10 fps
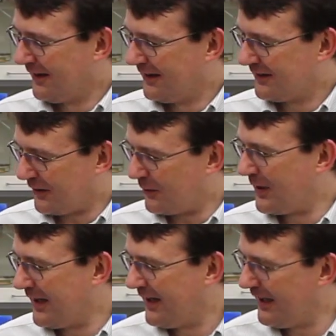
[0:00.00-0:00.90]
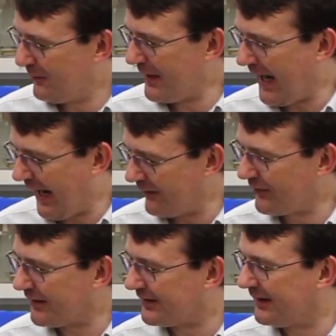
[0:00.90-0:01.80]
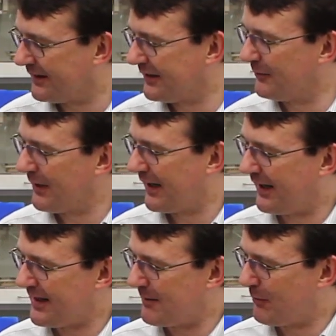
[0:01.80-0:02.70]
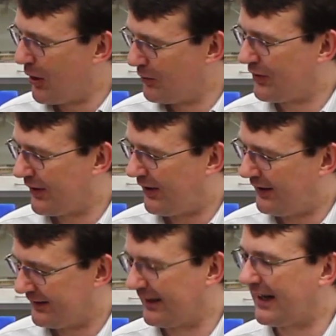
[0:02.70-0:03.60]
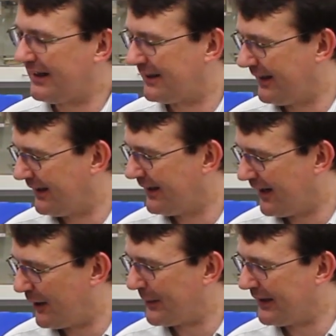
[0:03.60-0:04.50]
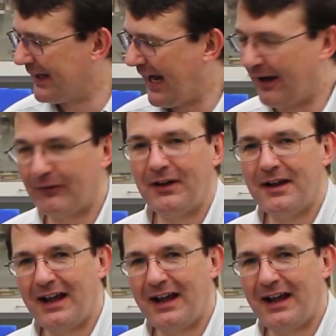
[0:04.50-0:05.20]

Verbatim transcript: So here we have the system, and they're both oscillating up and down,